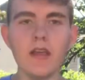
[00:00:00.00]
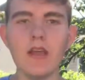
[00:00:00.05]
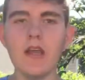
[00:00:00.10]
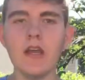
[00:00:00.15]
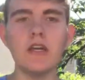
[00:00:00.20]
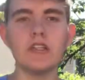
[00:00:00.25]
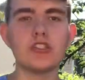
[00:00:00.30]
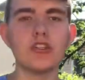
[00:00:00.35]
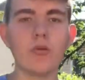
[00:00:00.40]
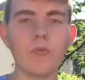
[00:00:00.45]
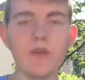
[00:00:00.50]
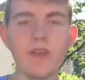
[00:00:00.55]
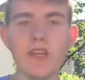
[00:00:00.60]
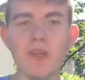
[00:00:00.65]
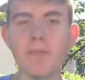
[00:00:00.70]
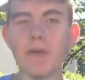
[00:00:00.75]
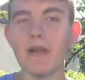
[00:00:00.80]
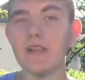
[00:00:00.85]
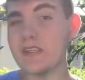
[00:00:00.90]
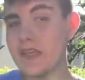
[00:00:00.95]
So it really
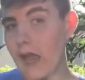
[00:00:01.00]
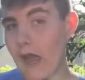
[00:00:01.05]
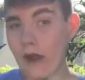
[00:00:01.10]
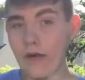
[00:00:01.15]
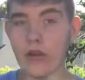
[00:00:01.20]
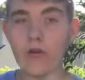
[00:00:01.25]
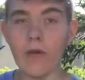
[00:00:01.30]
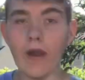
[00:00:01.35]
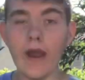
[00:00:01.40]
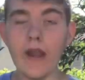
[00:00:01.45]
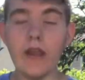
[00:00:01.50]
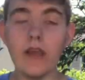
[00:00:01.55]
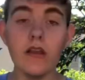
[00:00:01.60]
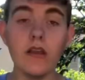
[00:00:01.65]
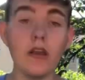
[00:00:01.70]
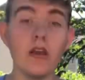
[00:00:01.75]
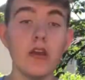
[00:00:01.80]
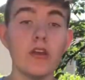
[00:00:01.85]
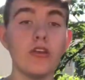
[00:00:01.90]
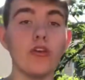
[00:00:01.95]
depends how you're riding,
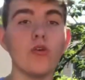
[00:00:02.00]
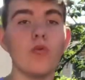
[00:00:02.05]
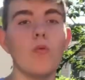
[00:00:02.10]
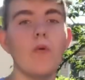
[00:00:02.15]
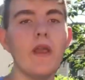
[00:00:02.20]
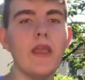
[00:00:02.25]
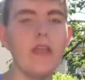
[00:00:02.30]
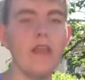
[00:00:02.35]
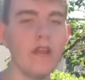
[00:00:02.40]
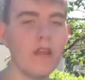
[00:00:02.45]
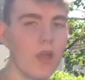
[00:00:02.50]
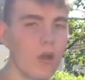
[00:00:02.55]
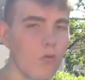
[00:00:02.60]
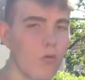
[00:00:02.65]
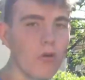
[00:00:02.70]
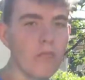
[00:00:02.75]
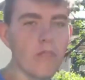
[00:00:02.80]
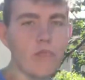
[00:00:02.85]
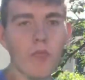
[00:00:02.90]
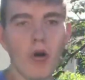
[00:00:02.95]
your weight,
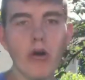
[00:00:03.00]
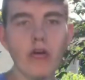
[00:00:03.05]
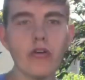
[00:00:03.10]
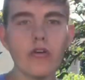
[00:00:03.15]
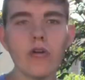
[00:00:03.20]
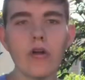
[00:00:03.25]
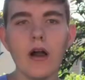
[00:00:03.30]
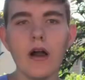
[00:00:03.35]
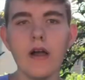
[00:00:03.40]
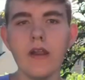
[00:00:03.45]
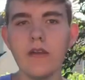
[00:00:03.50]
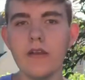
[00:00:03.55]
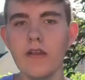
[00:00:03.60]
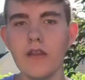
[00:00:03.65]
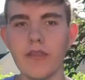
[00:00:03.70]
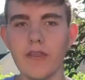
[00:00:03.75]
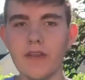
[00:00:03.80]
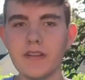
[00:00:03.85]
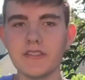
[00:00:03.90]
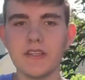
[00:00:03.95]
what mode you're on,
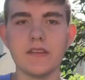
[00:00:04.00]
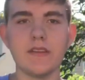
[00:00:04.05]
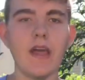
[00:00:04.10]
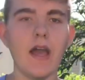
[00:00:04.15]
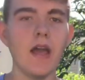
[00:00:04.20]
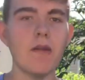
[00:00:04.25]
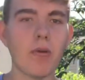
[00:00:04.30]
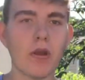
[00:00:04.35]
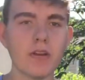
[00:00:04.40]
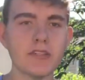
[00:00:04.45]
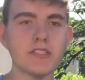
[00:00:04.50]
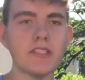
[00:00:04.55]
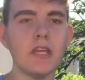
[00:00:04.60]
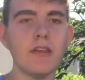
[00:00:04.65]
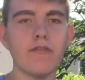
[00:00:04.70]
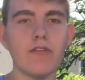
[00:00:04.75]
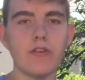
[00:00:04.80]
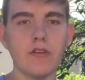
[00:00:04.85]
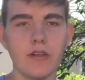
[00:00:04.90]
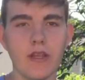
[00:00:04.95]
things like that.
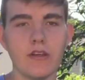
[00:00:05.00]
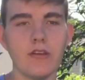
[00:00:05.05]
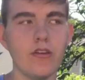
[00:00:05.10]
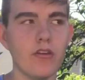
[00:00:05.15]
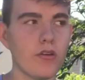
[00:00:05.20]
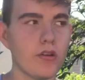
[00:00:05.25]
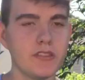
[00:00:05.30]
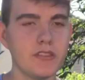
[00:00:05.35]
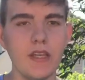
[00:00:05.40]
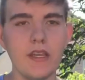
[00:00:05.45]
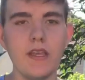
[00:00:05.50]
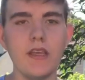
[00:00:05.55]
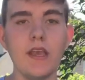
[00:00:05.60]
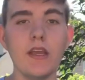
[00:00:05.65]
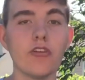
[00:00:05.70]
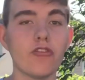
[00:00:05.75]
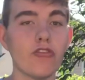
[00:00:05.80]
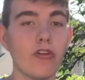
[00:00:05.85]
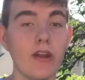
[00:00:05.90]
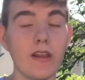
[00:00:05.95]
Personally, if you're in like New York City and
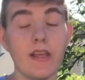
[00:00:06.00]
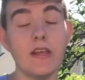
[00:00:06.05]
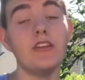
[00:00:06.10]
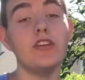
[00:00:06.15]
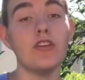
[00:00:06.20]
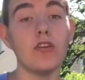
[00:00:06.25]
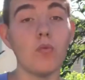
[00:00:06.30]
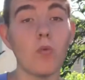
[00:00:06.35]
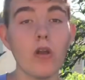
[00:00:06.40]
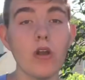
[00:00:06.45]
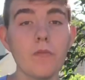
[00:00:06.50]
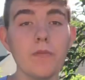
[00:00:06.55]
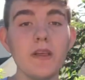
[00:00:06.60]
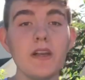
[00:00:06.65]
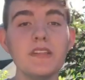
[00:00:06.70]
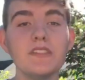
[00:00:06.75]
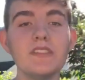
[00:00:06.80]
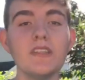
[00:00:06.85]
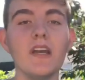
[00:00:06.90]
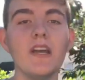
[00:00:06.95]
you're trying to get to your
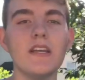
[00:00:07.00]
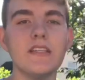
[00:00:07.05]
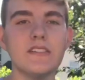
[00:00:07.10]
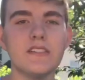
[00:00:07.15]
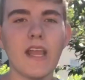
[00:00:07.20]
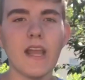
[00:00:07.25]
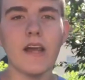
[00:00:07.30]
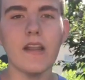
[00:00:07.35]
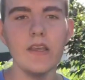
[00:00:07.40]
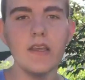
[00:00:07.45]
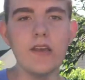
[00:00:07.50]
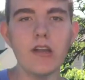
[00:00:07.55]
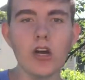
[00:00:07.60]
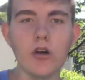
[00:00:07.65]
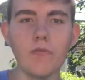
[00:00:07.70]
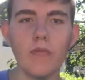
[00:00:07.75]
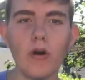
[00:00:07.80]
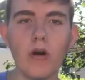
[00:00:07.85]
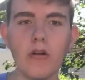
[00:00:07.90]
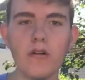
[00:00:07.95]
workplace, stay on
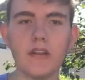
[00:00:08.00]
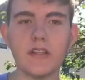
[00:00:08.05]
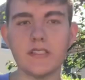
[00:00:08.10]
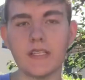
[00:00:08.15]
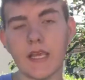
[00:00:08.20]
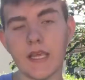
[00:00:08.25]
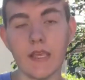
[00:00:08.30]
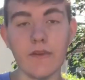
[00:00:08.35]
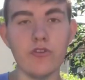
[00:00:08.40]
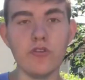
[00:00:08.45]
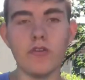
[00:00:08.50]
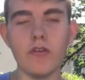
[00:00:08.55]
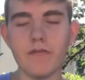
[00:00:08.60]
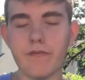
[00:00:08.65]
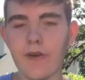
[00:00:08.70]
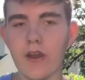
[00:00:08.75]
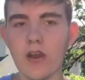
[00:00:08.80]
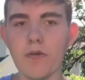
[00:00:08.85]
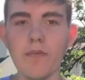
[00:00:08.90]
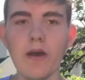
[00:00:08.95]
eco mode, because that gives you a
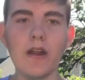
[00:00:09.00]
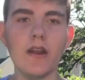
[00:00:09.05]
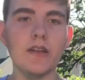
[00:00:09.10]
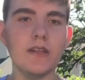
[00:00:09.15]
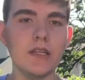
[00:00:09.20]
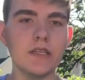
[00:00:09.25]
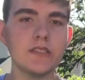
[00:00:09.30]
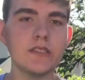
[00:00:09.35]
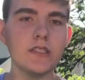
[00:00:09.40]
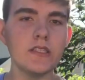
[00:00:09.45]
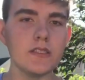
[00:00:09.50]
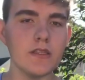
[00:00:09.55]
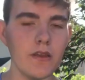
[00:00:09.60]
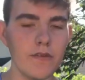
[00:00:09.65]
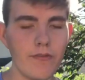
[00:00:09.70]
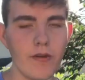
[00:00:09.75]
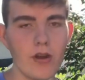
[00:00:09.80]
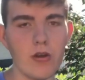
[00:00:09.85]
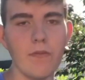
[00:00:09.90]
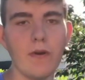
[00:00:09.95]
fair amount of distance
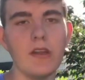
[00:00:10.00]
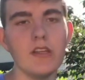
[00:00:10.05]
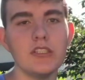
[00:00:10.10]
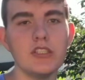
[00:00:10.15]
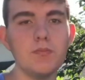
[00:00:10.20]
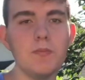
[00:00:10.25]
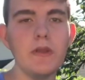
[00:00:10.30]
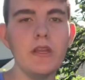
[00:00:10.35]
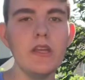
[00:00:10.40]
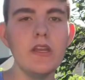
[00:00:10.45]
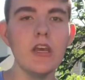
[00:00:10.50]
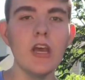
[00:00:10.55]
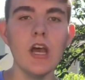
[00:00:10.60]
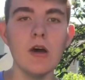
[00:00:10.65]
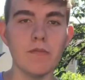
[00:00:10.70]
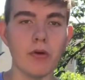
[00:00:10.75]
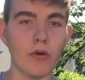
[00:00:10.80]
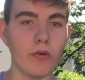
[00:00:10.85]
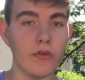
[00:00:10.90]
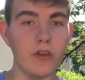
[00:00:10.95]
and a fair amount of speed.
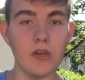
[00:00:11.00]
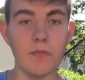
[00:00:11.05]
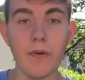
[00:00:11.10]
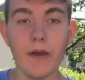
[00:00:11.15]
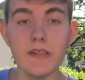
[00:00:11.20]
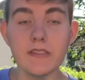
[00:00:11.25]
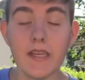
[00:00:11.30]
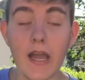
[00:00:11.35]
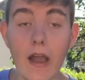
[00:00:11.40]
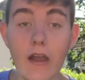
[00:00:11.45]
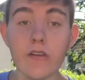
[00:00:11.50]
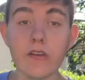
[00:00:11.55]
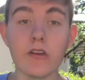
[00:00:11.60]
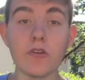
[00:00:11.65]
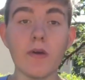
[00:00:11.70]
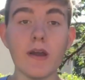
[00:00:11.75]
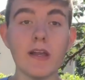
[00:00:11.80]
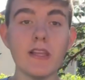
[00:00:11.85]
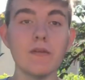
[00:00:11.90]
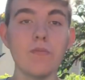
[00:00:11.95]
But it really depends how you're
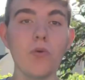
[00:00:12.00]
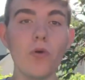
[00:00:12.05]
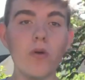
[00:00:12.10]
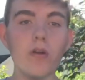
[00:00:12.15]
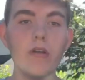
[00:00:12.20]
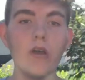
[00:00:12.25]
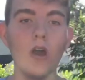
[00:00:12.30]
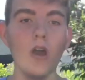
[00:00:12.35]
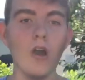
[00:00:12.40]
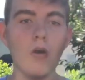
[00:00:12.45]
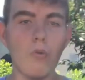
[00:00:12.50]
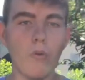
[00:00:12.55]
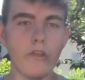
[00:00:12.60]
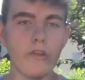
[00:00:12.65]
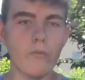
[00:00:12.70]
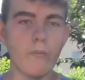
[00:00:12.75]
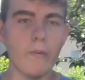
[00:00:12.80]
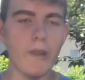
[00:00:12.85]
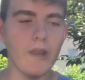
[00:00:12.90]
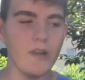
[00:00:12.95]
gonna ride the board, what
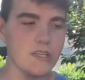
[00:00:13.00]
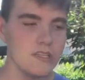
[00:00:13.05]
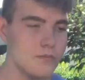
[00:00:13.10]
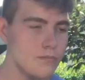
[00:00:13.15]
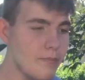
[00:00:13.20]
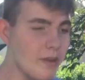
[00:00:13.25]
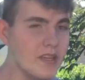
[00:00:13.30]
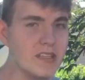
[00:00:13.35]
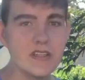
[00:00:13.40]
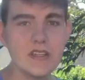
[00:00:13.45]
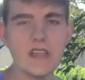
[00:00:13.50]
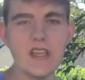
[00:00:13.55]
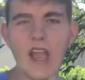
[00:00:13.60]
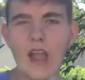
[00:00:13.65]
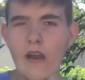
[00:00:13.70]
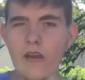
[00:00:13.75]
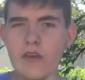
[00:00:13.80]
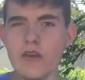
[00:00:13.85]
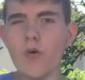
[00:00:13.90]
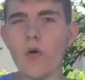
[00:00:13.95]
your weight is, basically
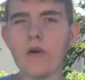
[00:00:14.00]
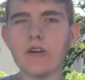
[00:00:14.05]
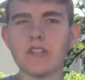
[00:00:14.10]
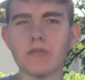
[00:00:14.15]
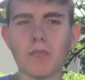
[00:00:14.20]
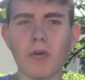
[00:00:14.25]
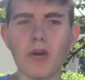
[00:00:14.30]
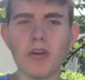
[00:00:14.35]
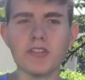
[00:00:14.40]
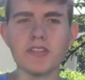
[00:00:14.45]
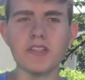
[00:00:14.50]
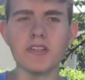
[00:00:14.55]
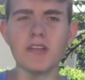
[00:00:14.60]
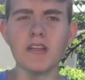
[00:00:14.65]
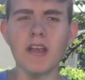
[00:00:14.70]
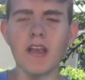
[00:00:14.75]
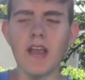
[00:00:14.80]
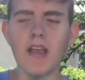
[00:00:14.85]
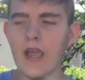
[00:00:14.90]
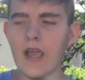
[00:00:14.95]
how you are as a person,
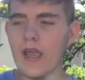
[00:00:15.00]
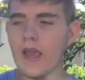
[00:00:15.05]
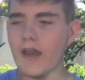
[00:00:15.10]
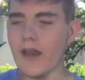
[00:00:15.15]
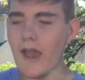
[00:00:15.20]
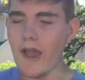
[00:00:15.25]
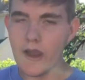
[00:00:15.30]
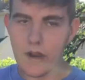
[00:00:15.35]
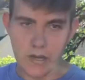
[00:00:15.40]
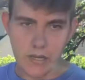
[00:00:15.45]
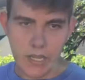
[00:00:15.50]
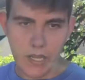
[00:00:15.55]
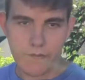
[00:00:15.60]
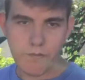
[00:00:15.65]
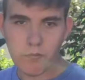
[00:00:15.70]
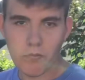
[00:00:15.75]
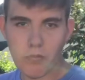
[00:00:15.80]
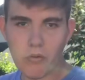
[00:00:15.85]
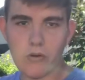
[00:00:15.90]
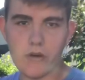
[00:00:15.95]
and how you're gonna get
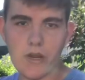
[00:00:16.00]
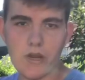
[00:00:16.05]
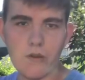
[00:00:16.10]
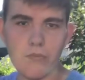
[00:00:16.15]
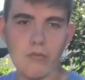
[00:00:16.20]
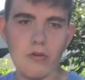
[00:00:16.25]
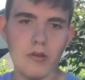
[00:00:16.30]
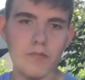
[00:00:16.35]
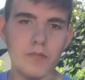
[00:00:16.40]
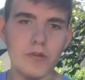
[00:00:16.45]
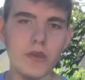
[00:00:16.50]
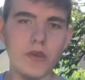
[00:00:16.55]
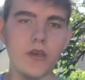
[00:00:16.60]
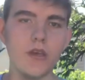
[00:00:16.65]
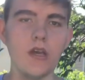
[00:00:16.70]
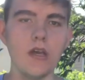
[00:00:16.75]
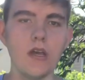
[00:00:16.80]
from point A to point B.